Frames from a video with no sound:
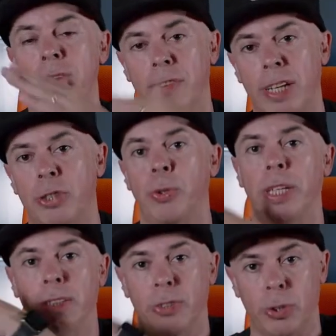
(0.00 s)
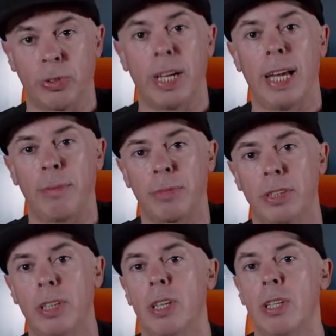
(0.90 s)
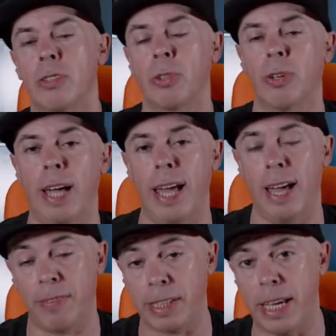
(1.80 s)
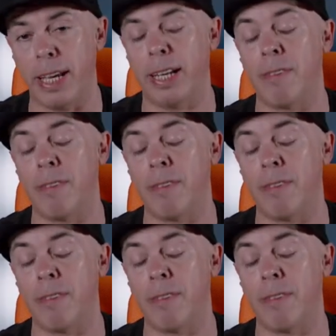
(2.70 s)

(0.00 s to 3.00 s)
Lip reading: and fluctuate through times. So have, again,